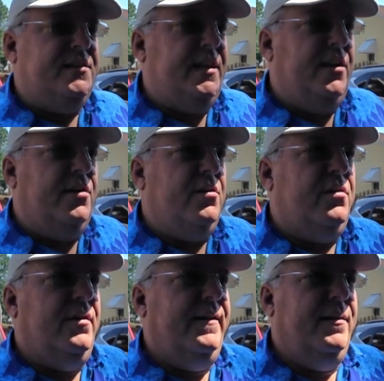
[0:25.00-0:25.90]
see on
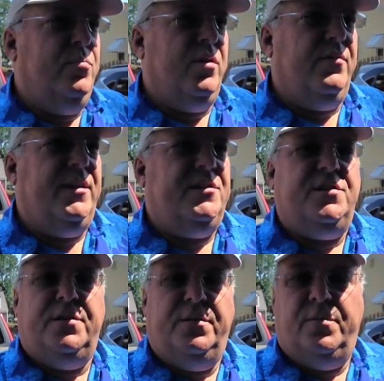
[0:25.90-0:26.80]
our previous